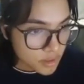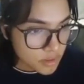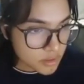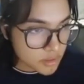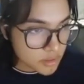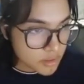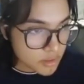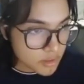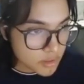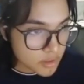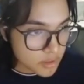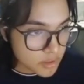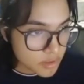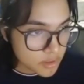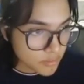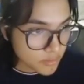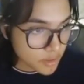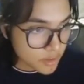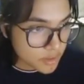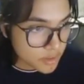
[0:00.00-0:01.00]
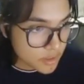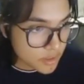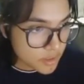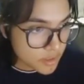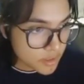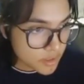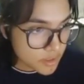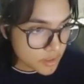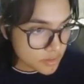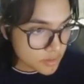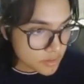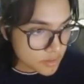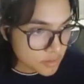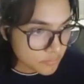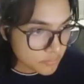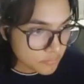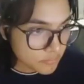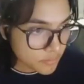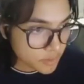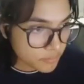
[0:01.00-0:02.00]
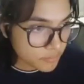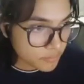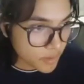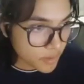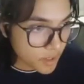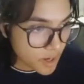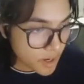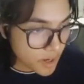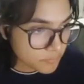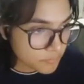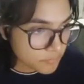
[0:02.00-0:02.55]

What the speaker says: E divided by F,